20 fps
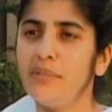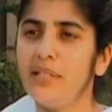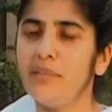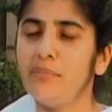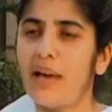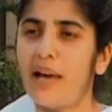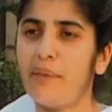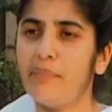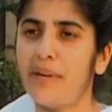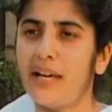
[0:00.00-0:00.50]
me
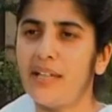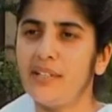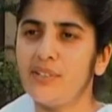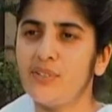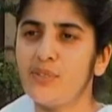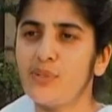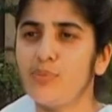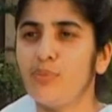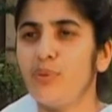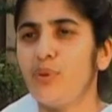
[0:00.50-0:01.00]

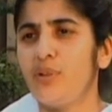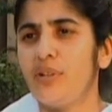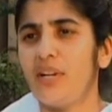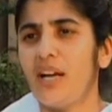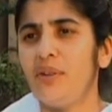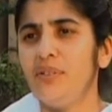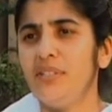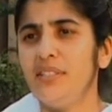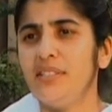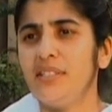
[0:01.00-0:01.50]
matters more.
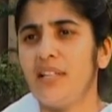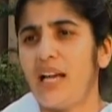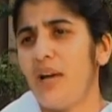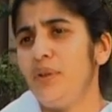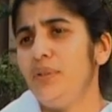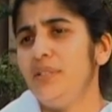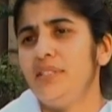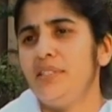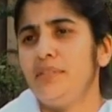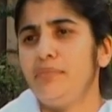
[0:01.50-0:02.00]
How does
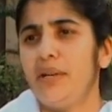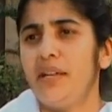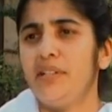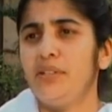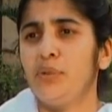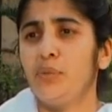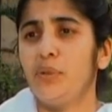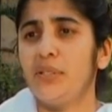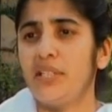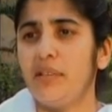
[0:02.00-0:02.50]
it
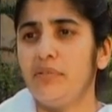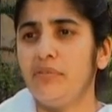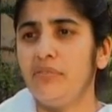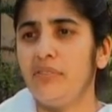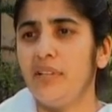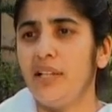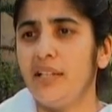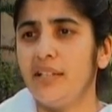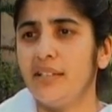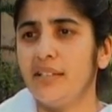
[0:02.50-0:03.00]
matter what I'm
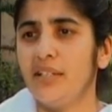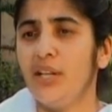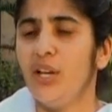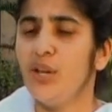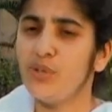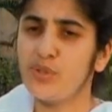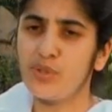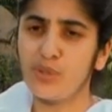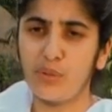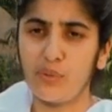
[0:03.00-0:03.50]
feeling?
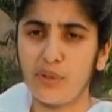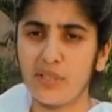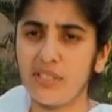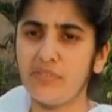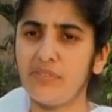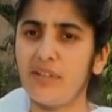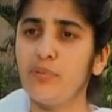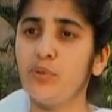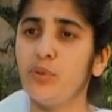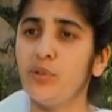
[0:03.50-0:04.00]
So what
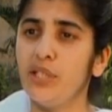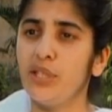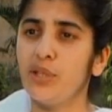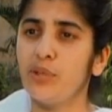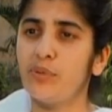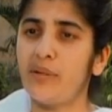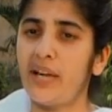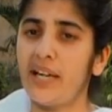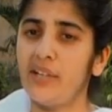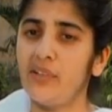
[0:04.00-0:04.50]
if I'm going
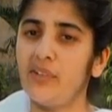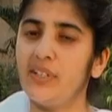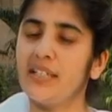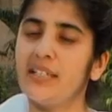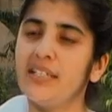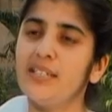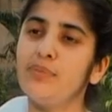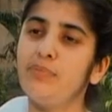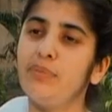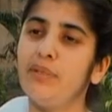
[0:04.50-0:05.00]
through anger? At
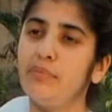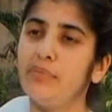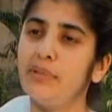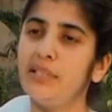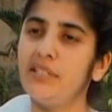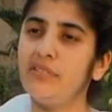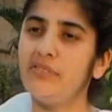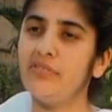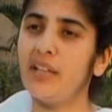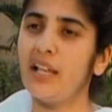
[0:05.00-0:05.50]
least people
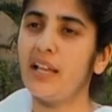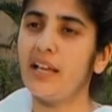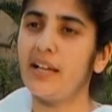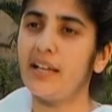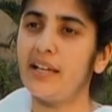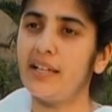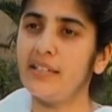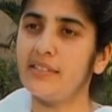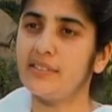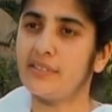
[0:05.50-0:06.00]
are feeling
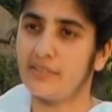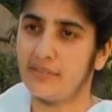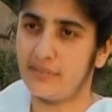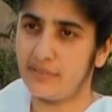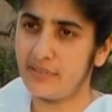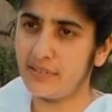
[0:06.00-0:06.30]
nice.